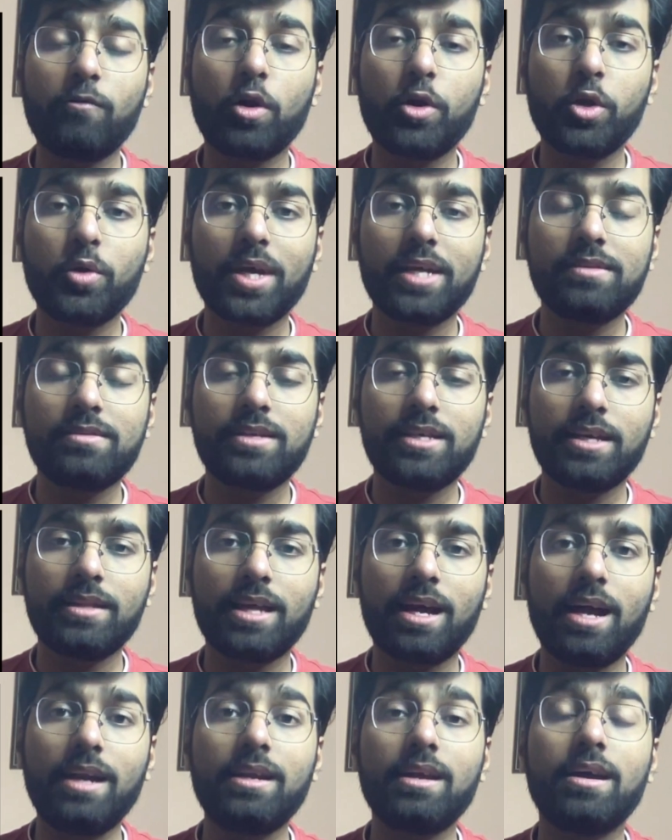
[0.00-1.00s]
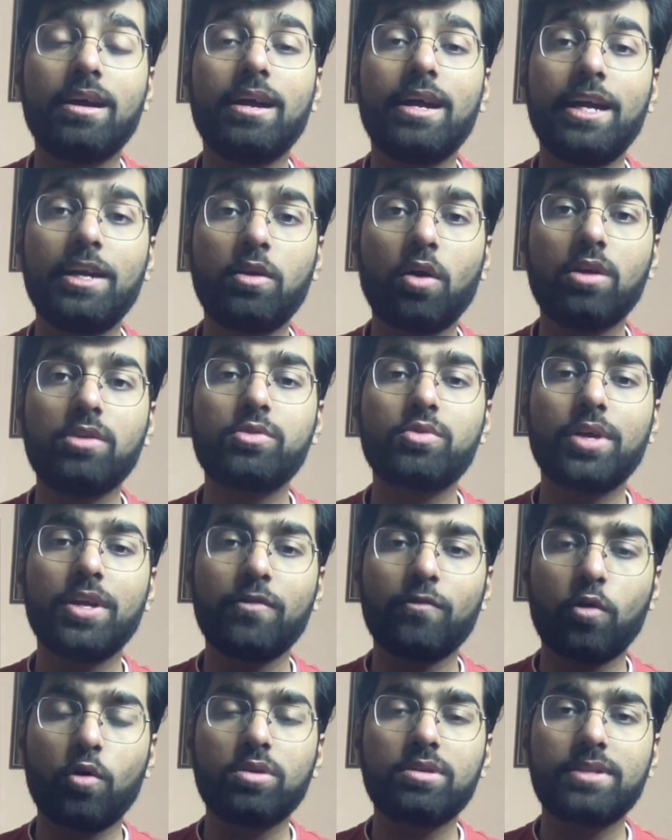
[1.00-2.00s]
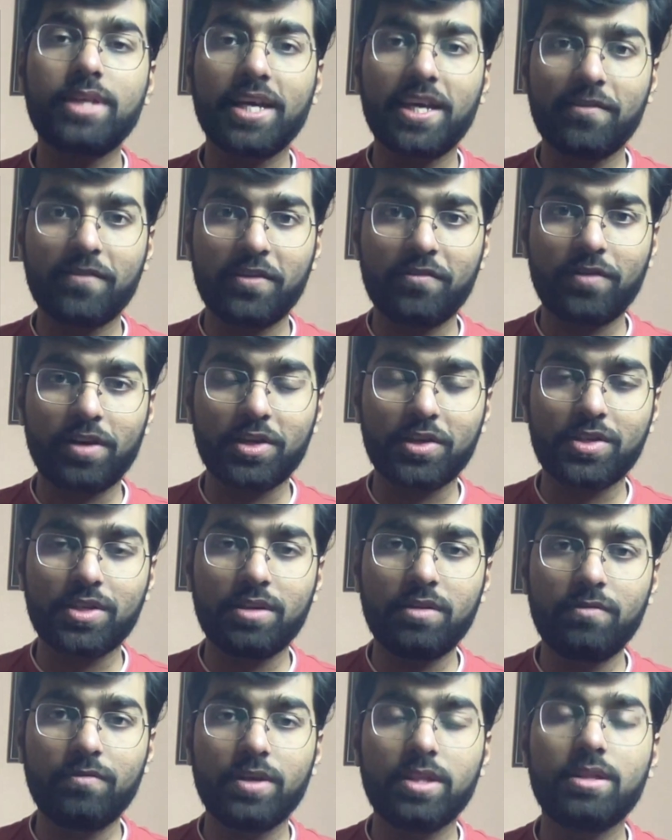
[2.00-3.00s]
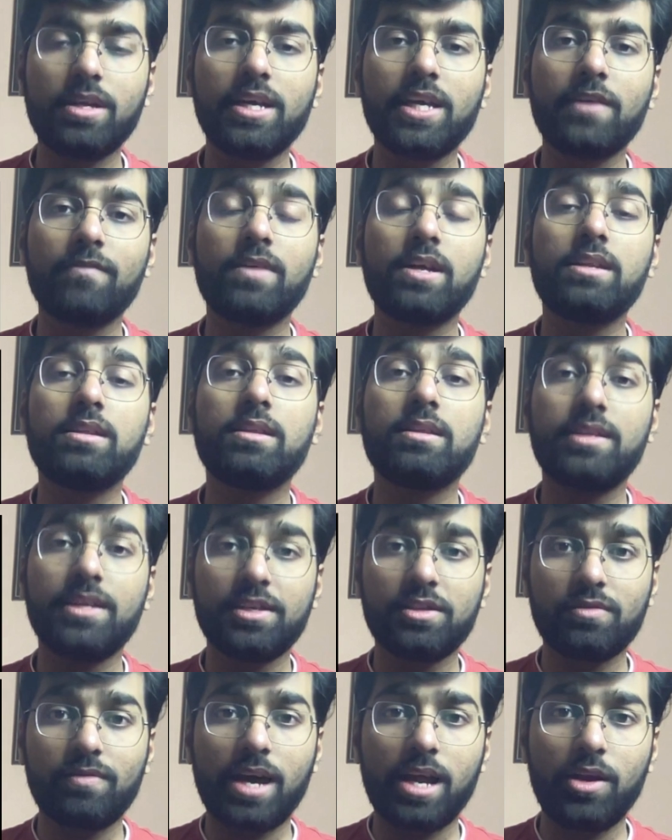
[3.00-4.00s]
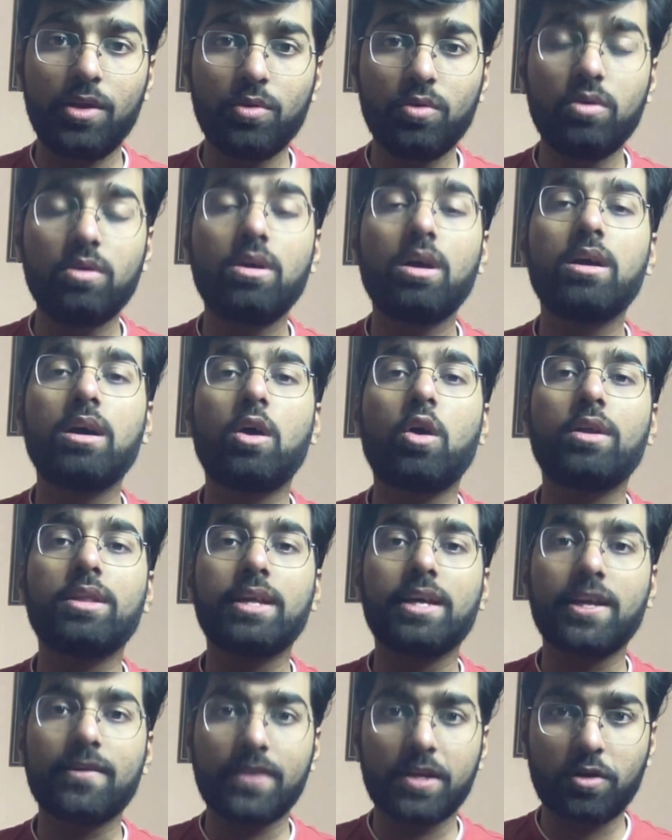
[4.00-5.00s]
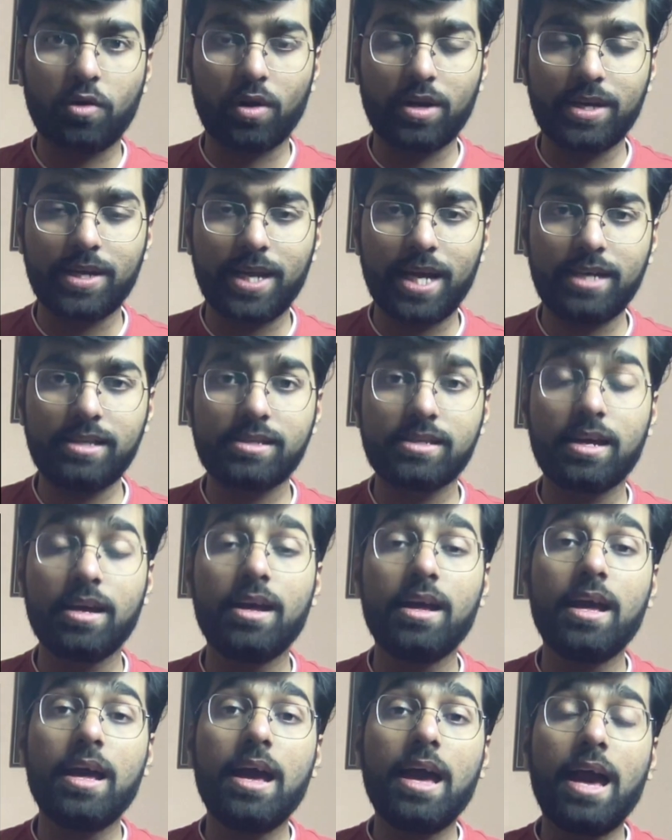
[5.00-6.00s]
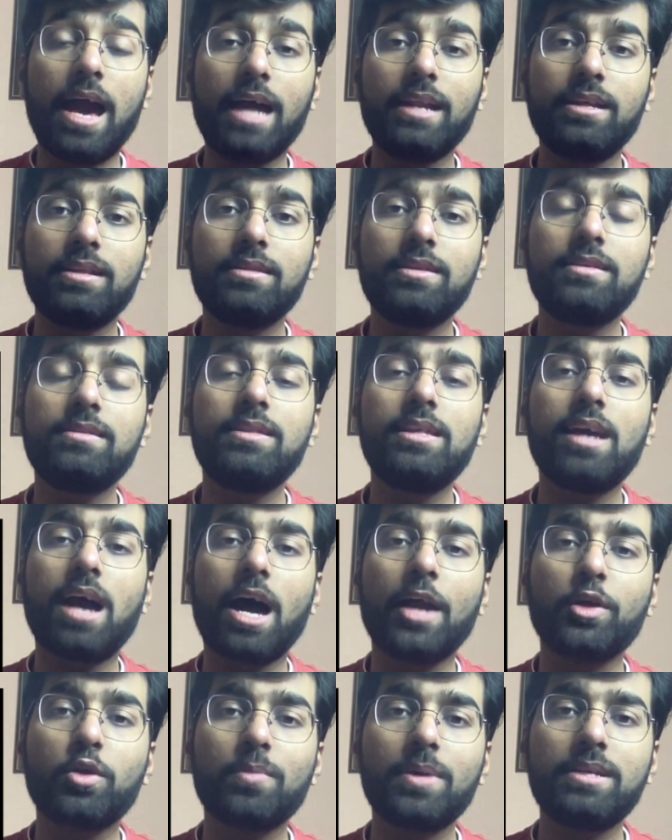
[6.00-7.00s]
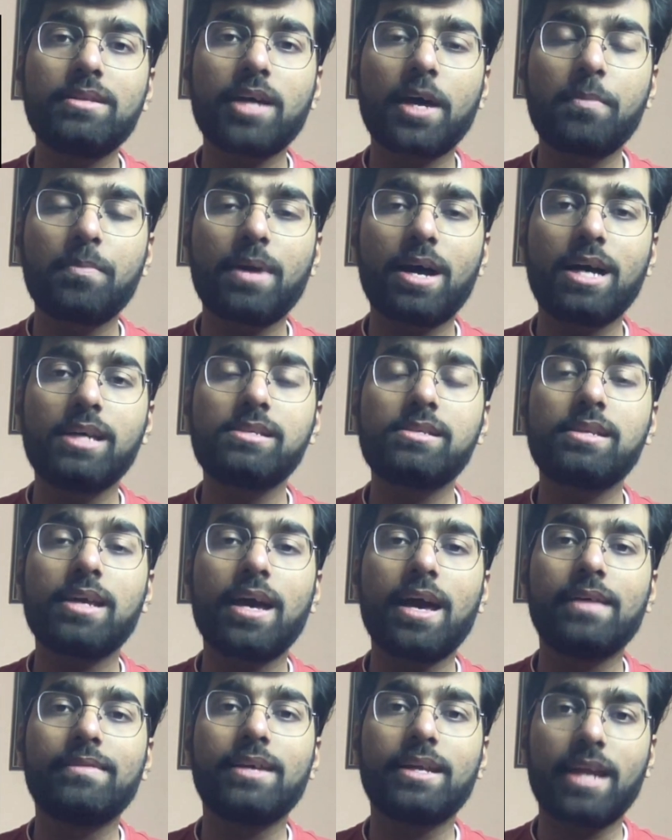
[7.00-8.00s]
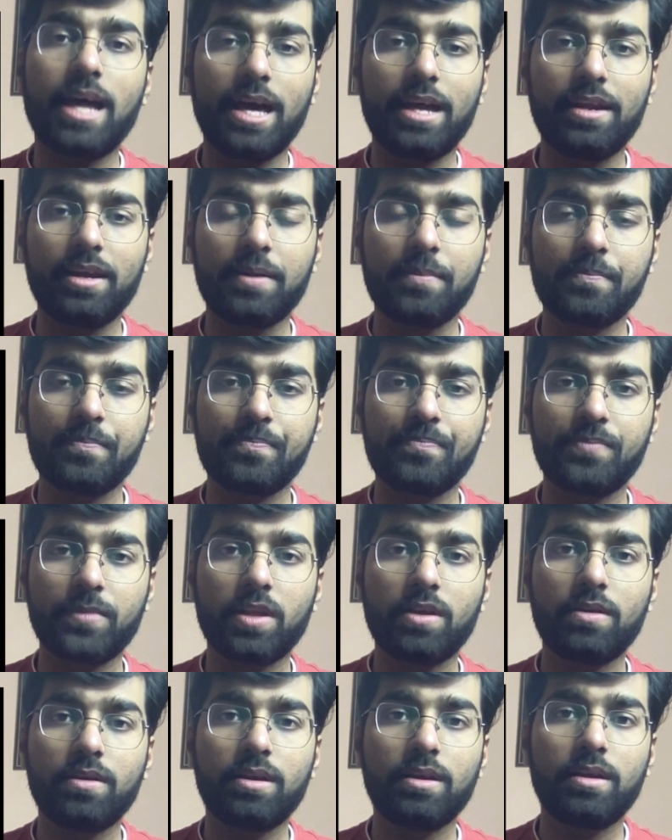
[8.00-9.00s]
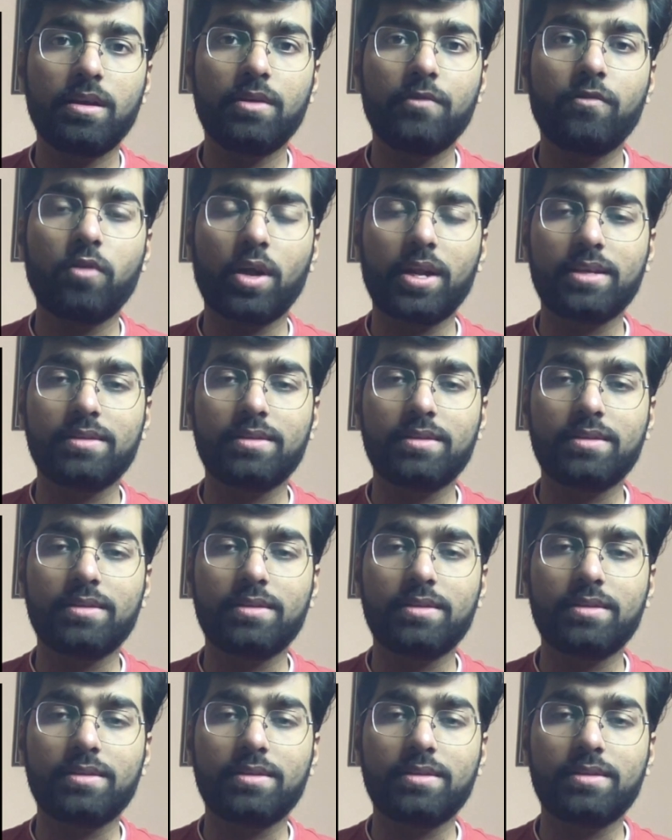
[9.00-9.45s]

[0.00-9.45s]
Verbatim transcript: what you can say that it also invokes the given function with the given this value or the given context. And in this, the arguments are passed as an array. For